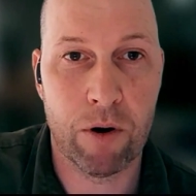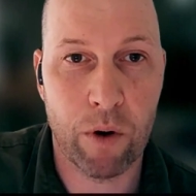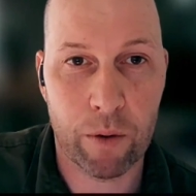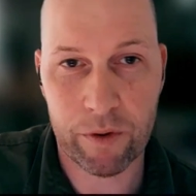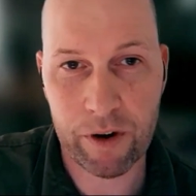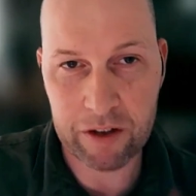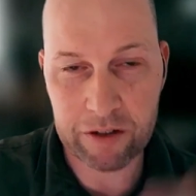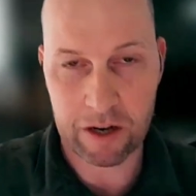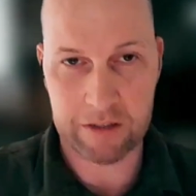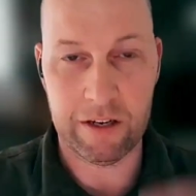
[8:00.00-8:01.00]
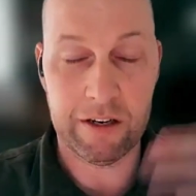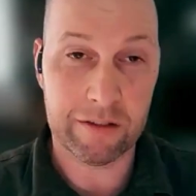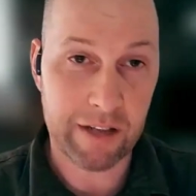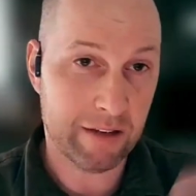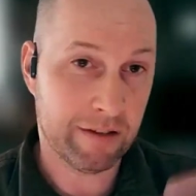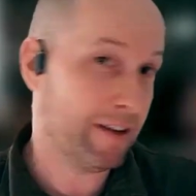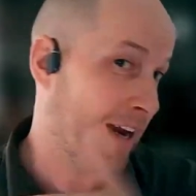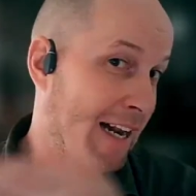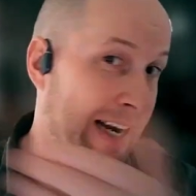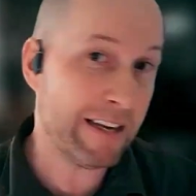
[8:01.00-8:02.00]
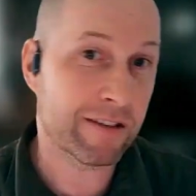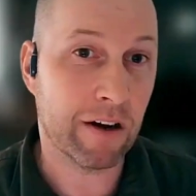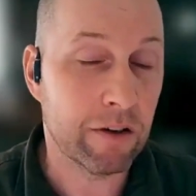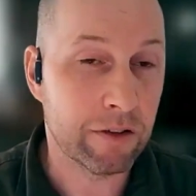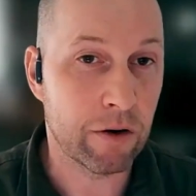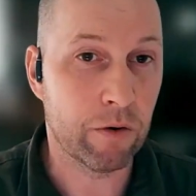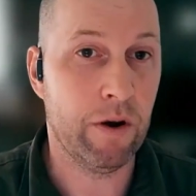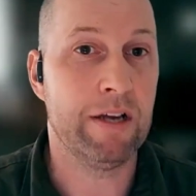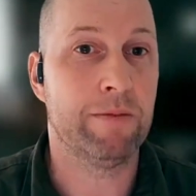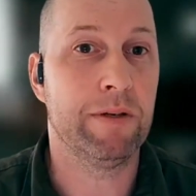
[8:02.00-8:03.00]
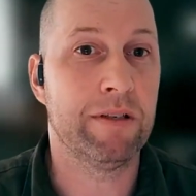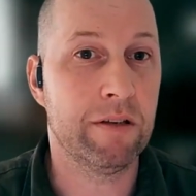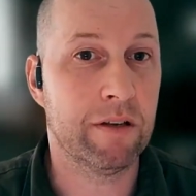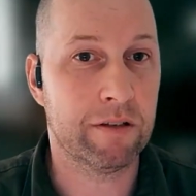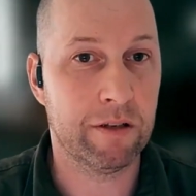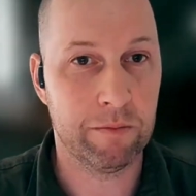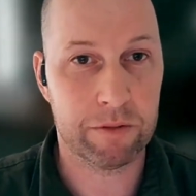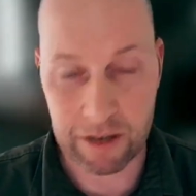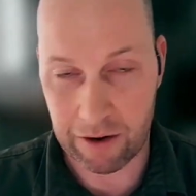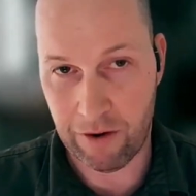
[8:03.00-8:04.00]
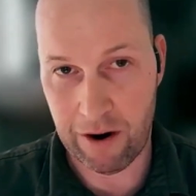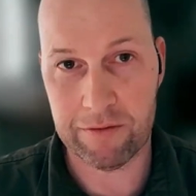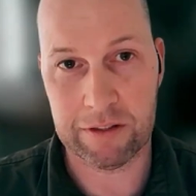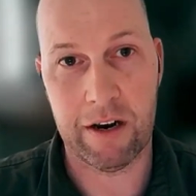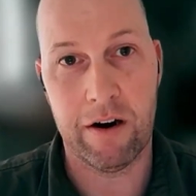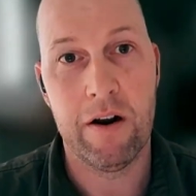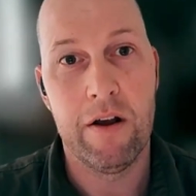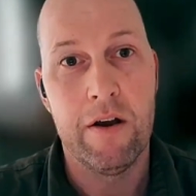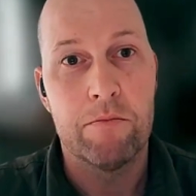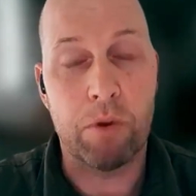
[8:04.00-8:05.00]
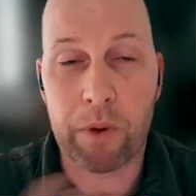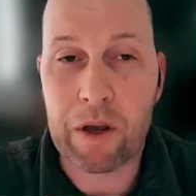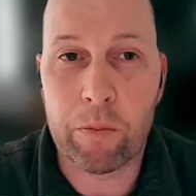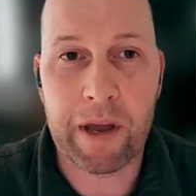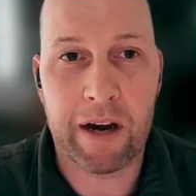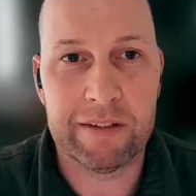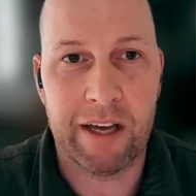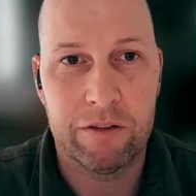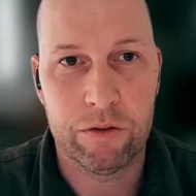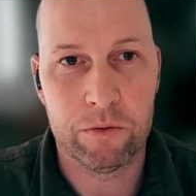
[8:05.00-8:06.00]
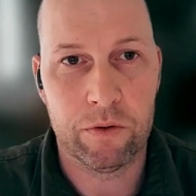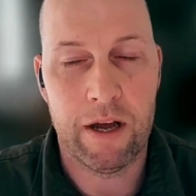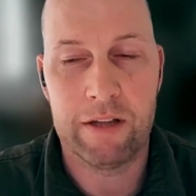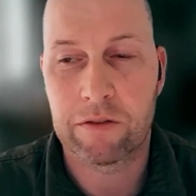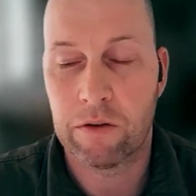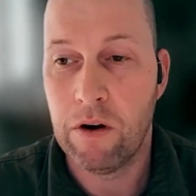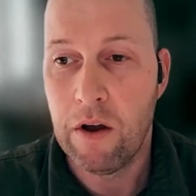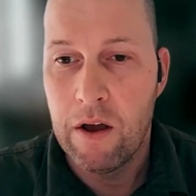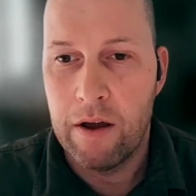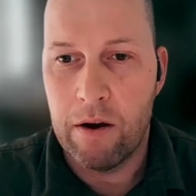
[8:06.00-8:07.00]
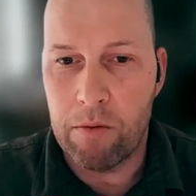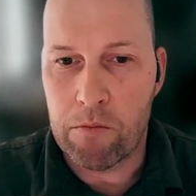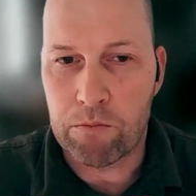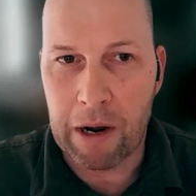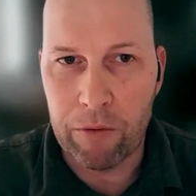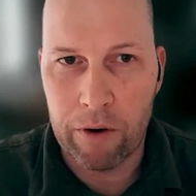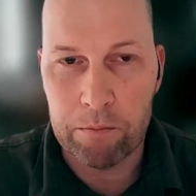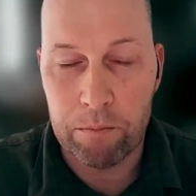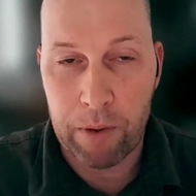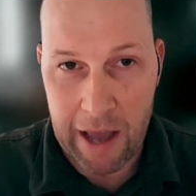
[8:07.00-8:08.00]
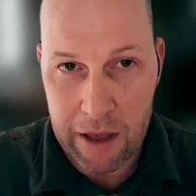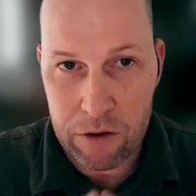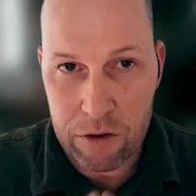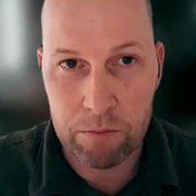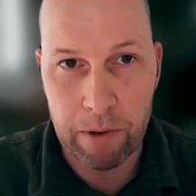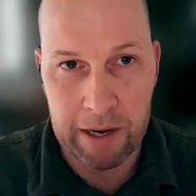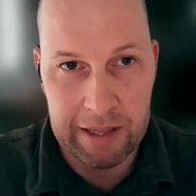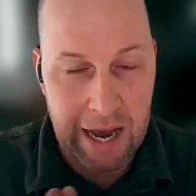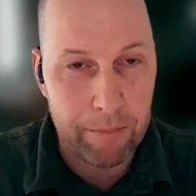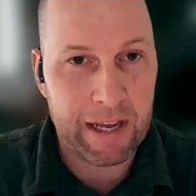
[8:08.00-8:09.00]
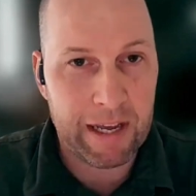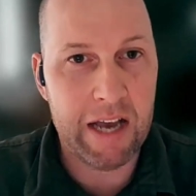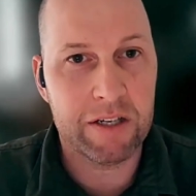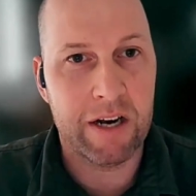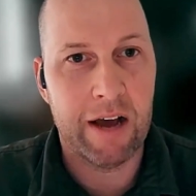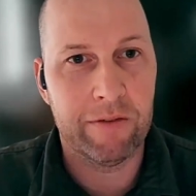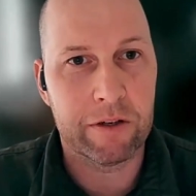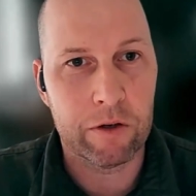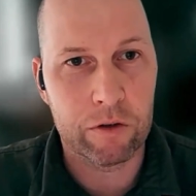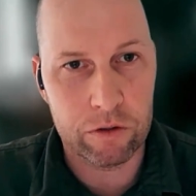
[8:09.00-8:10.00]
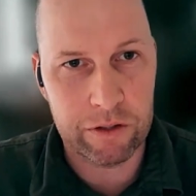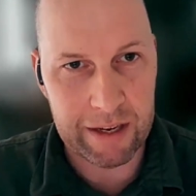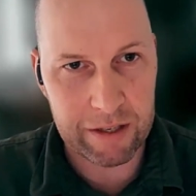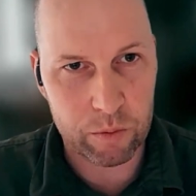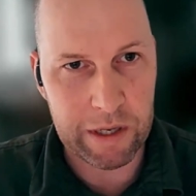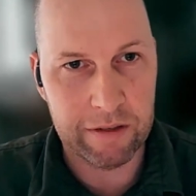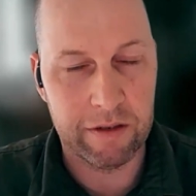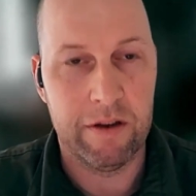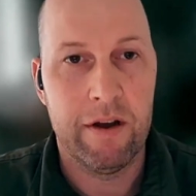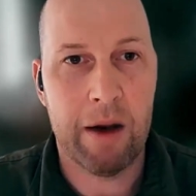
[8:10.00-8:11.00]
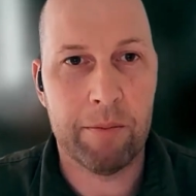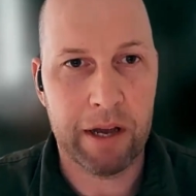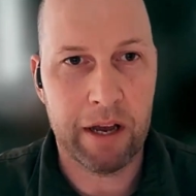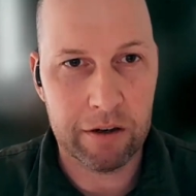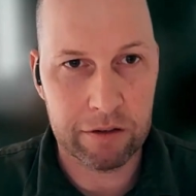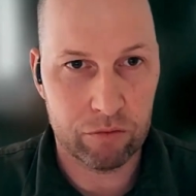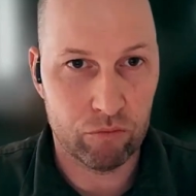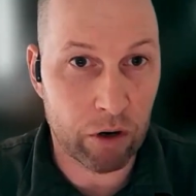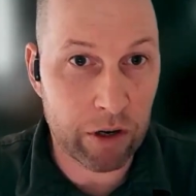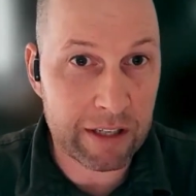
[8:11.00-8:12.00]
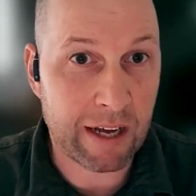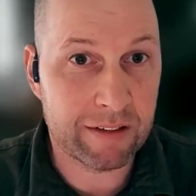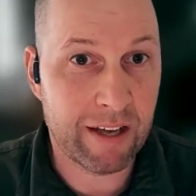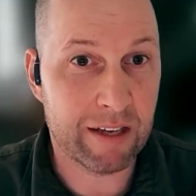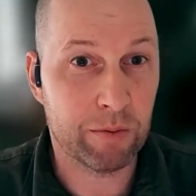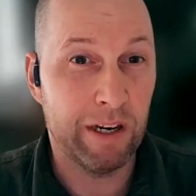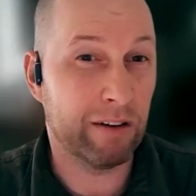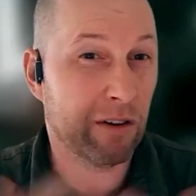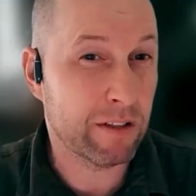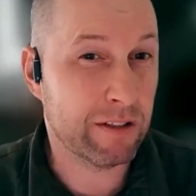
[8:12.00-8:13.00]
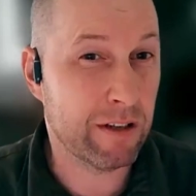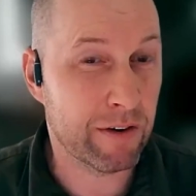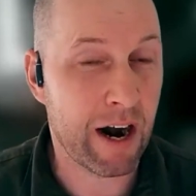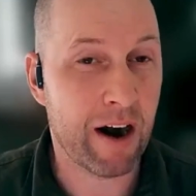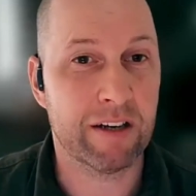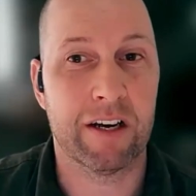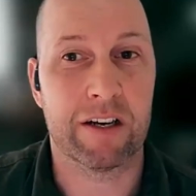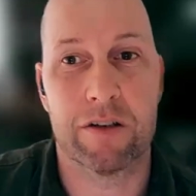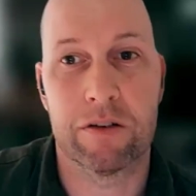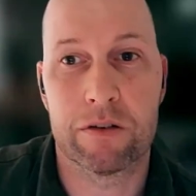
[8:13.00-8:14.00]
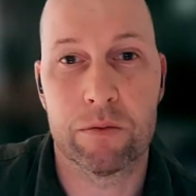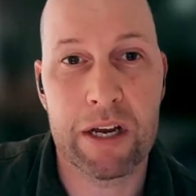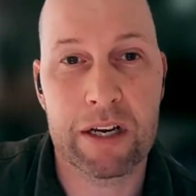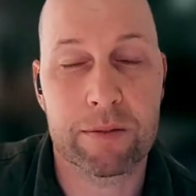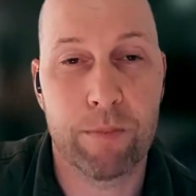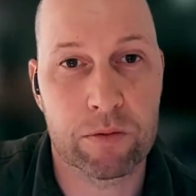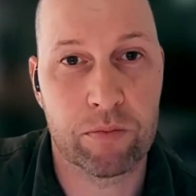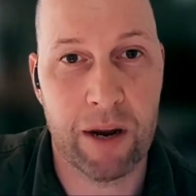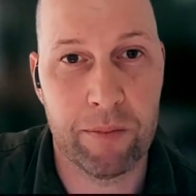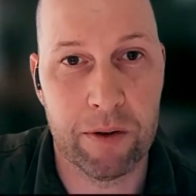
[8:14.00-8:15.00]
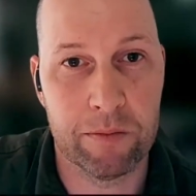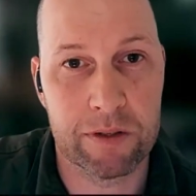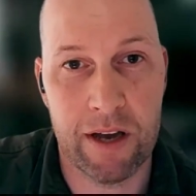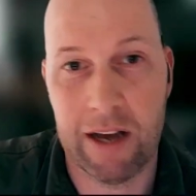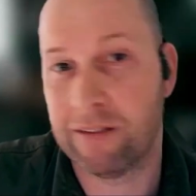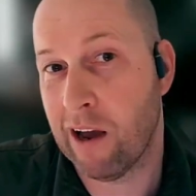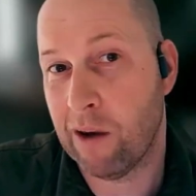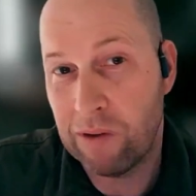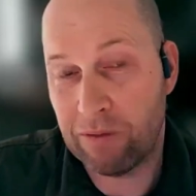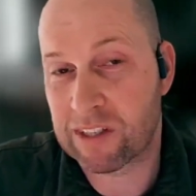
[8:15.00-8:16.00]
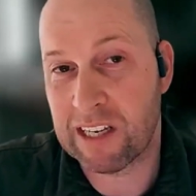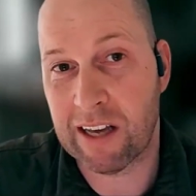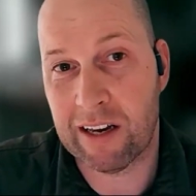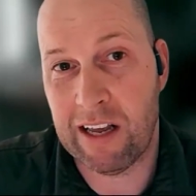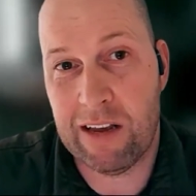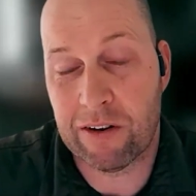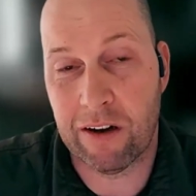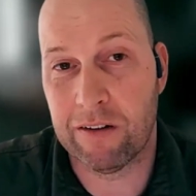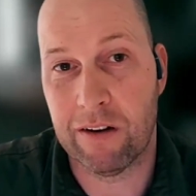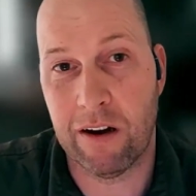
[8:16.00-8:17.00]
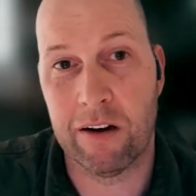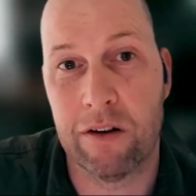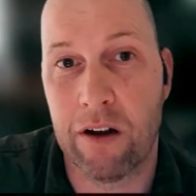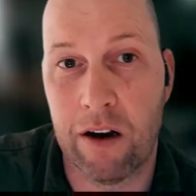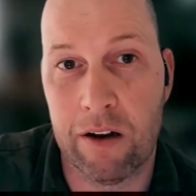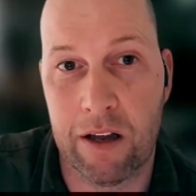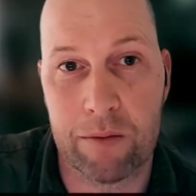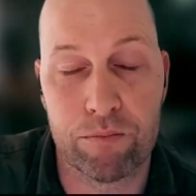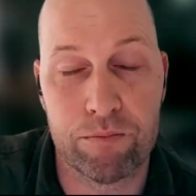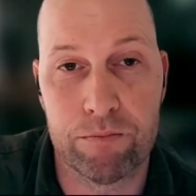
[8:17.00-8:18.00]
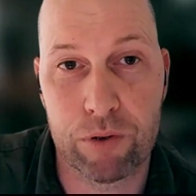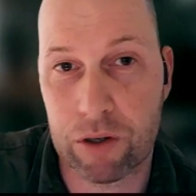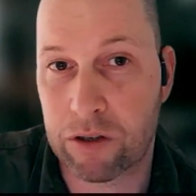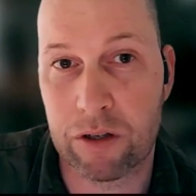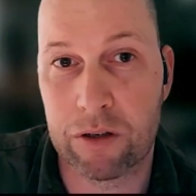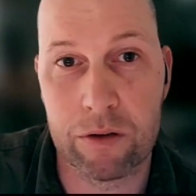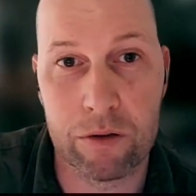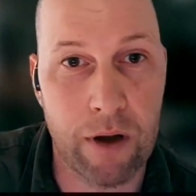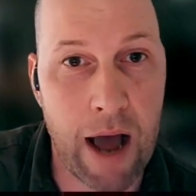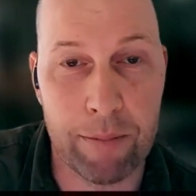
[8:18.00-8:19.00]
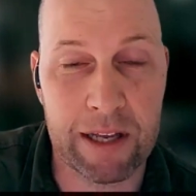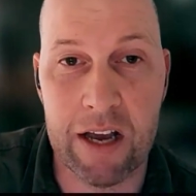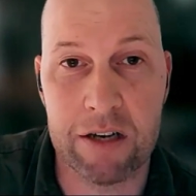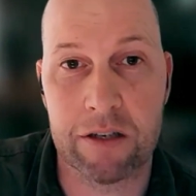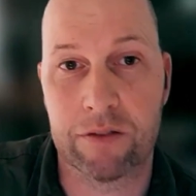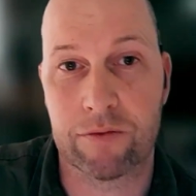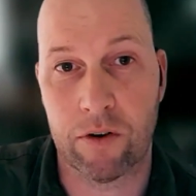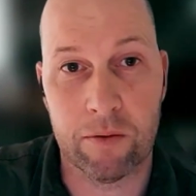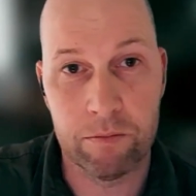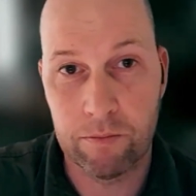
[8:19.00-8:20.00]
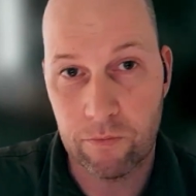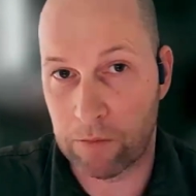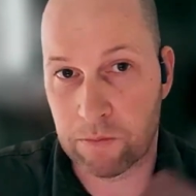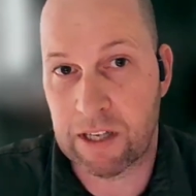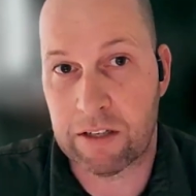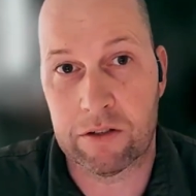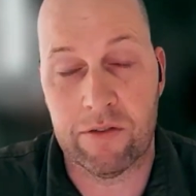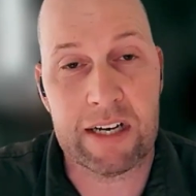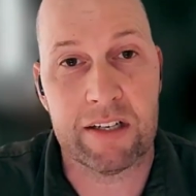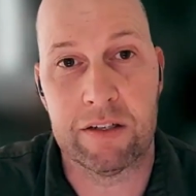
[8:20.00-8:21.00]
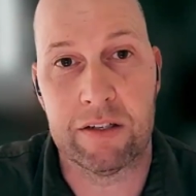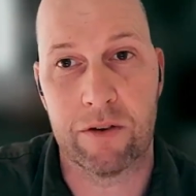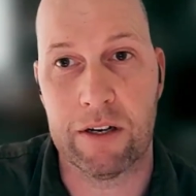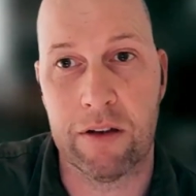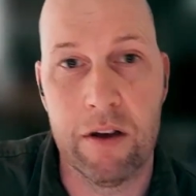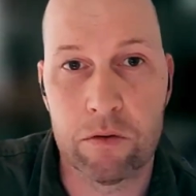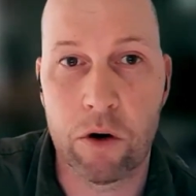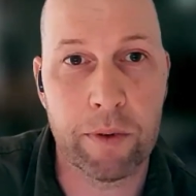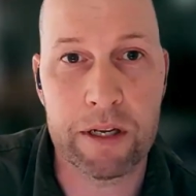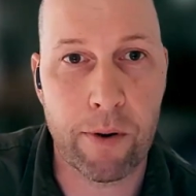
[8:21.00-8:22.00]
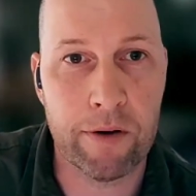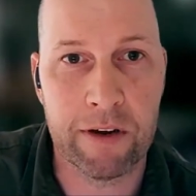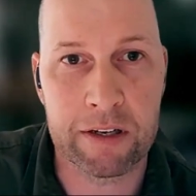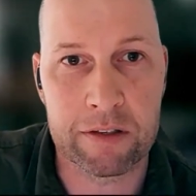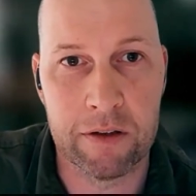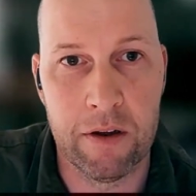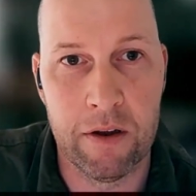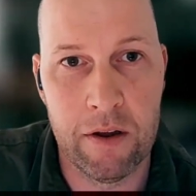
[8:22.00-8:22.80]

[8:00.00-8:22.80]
But what we're interested in is testing at least on the EuroHPC systems that are relevant there, but we go beyond that too. And so by the application having a good test suite, and by us running that test suite on all these different architectures, we expose problems. And we've seen that even on like production applications from centers of excellence, right? Nobody's perfect.